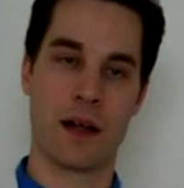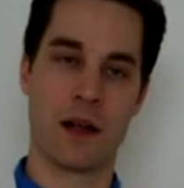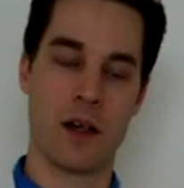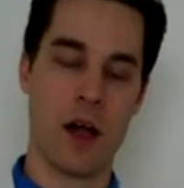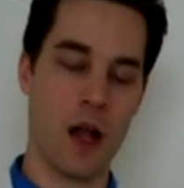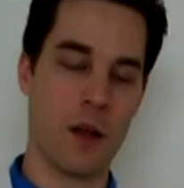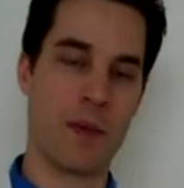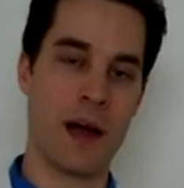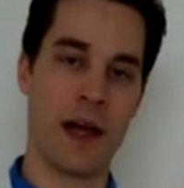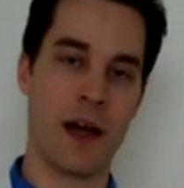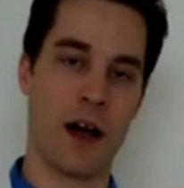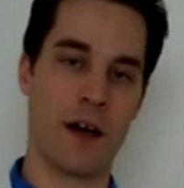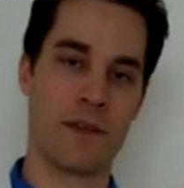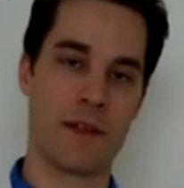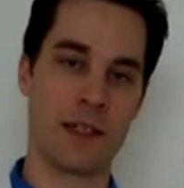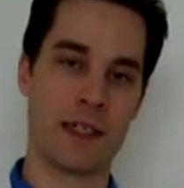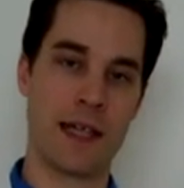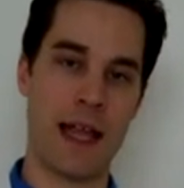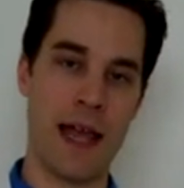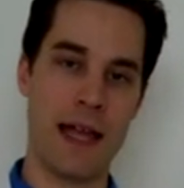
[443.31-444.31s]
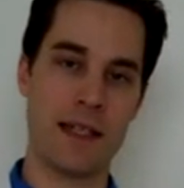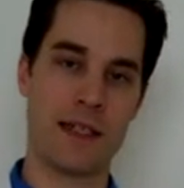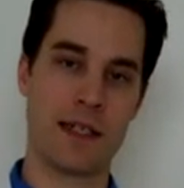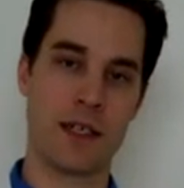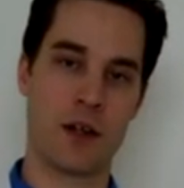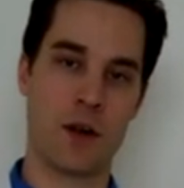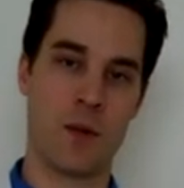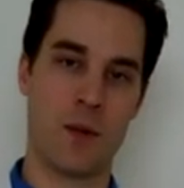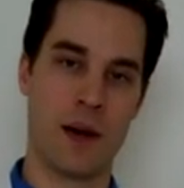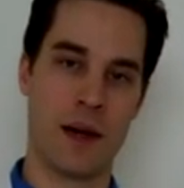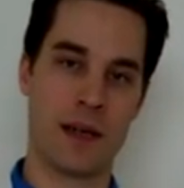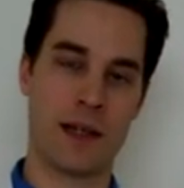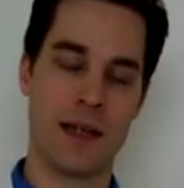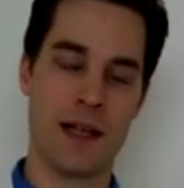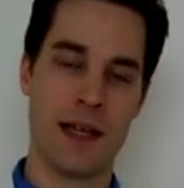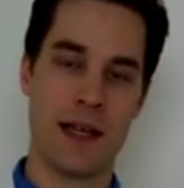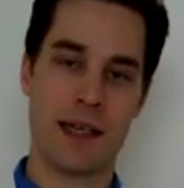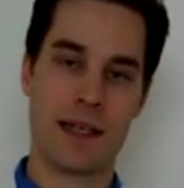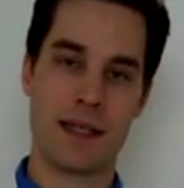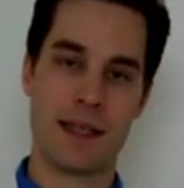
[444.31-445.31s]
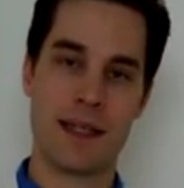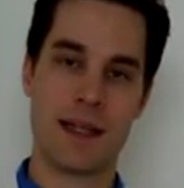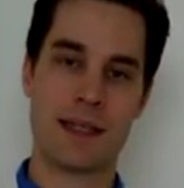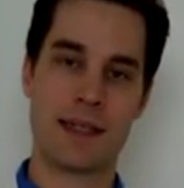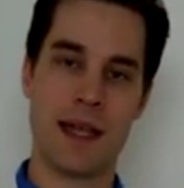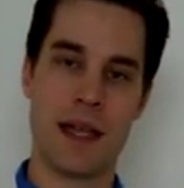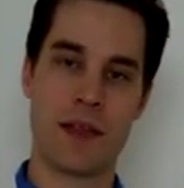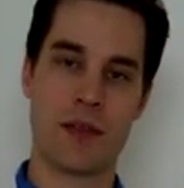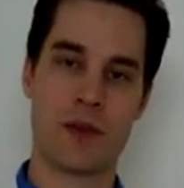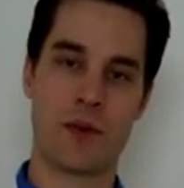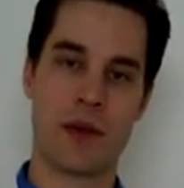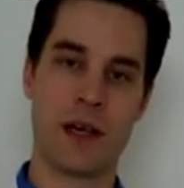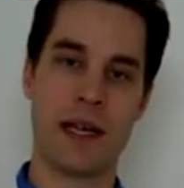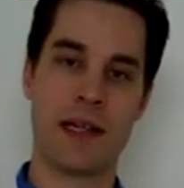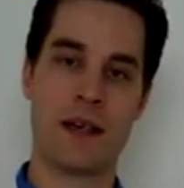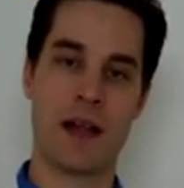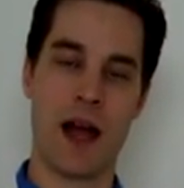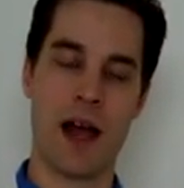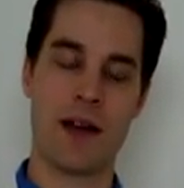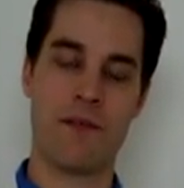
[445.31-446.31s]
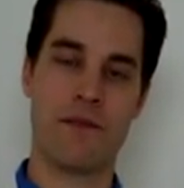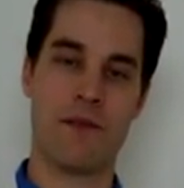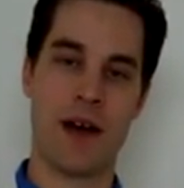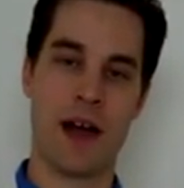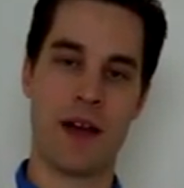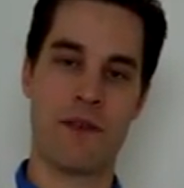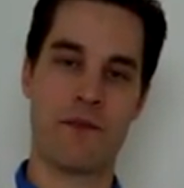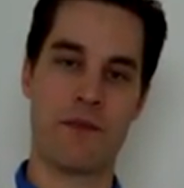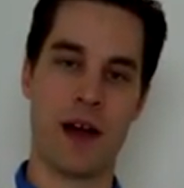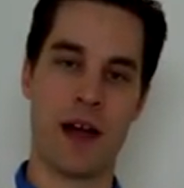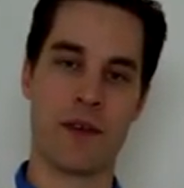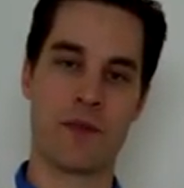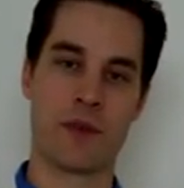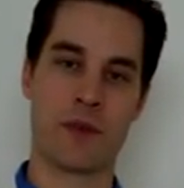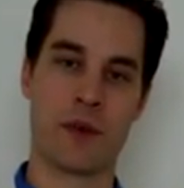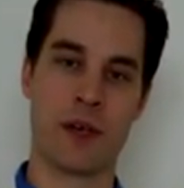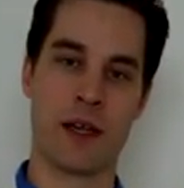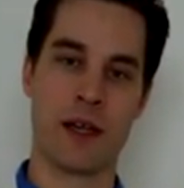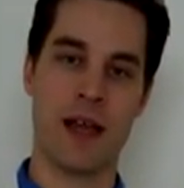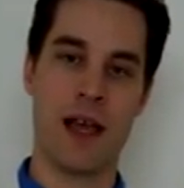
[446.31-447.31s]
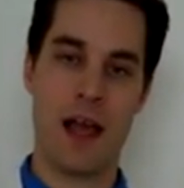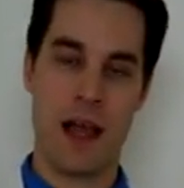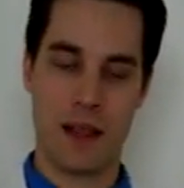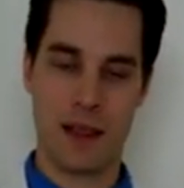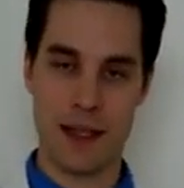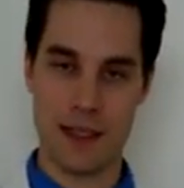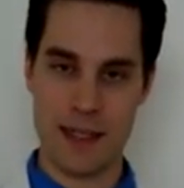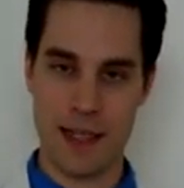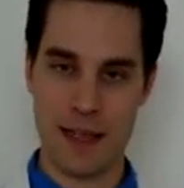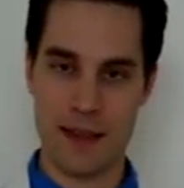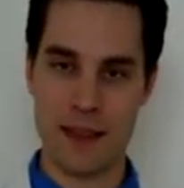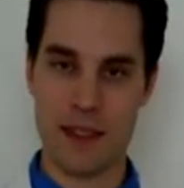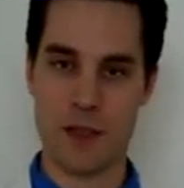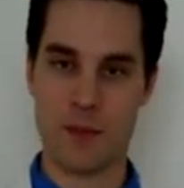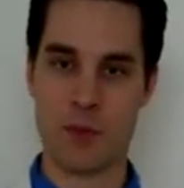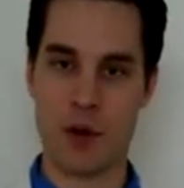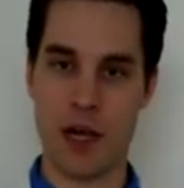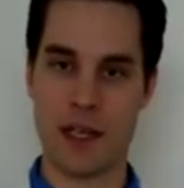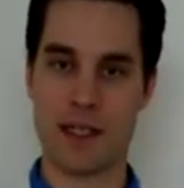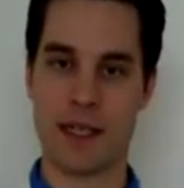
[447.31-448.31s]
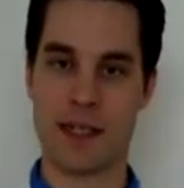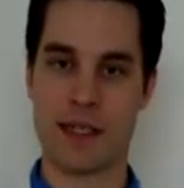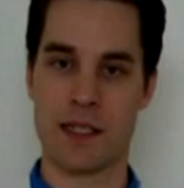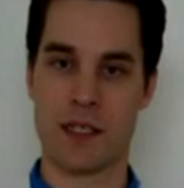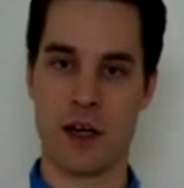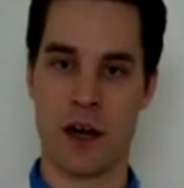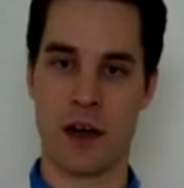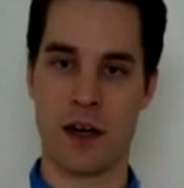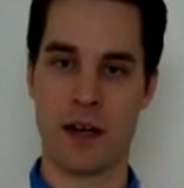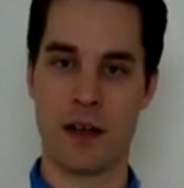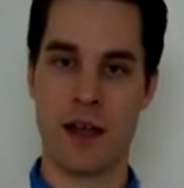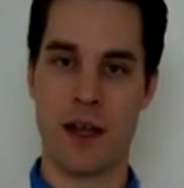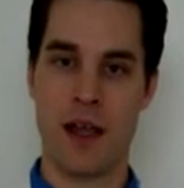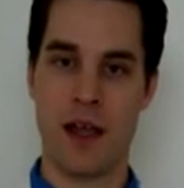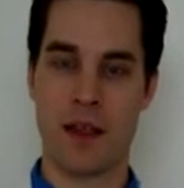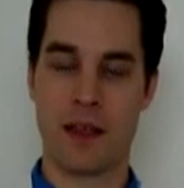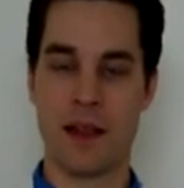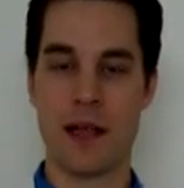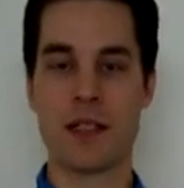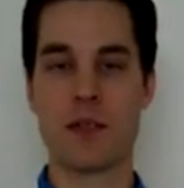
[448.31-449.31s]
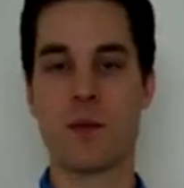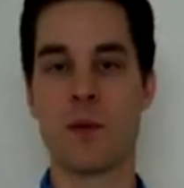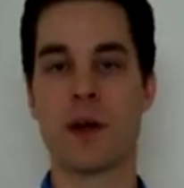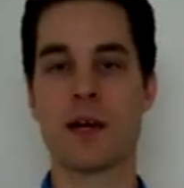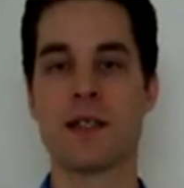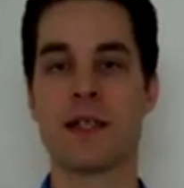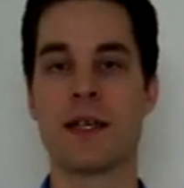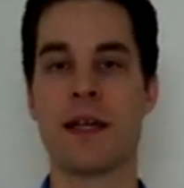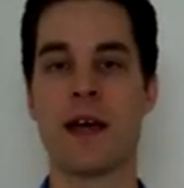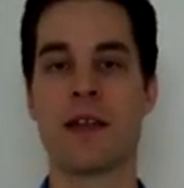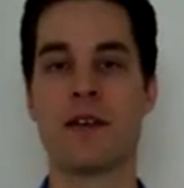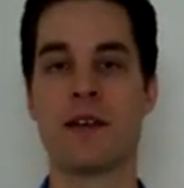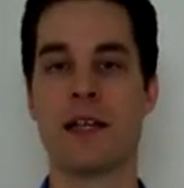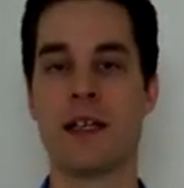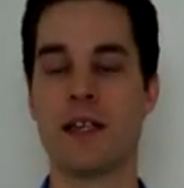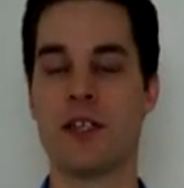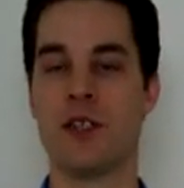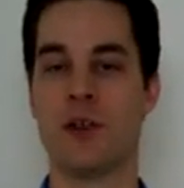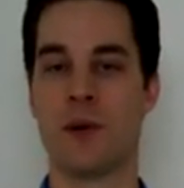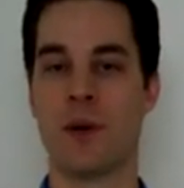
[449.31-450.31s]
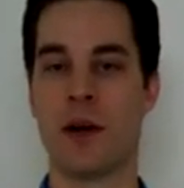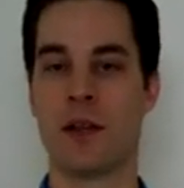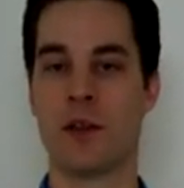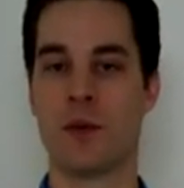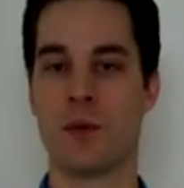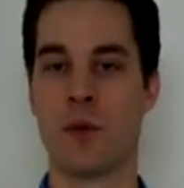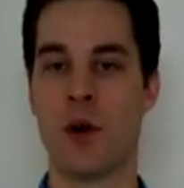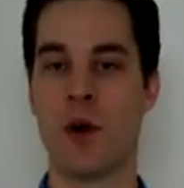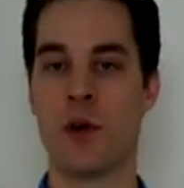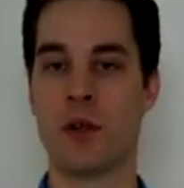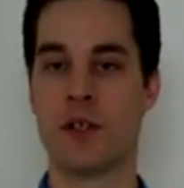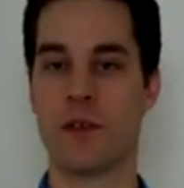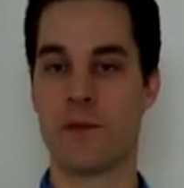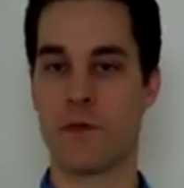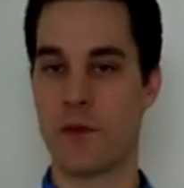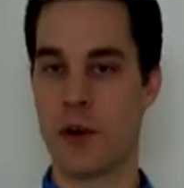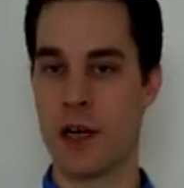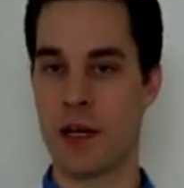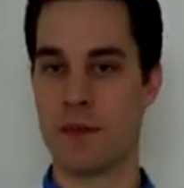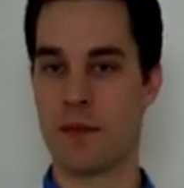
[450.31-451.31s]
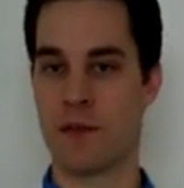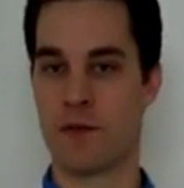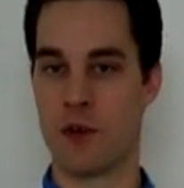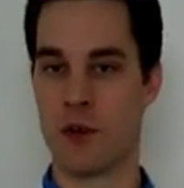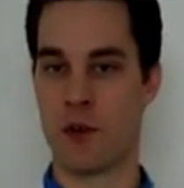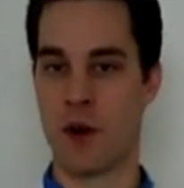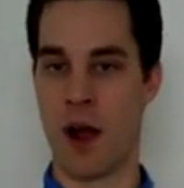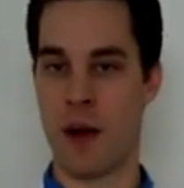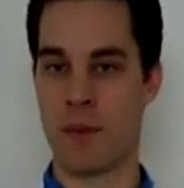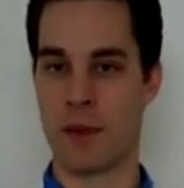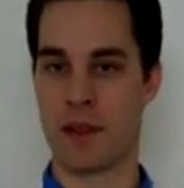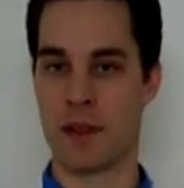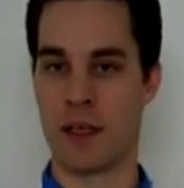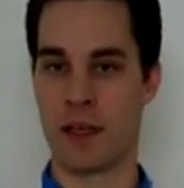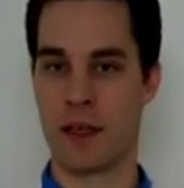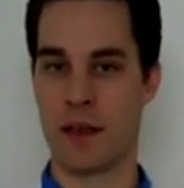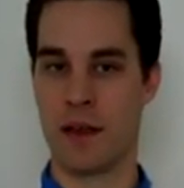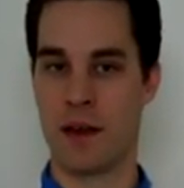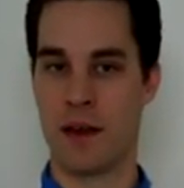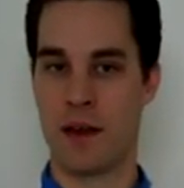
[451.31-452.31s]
Call my office, 801-683-9553. Let's get this process started. Let's work together to get you on the road to freedom of neuropathy.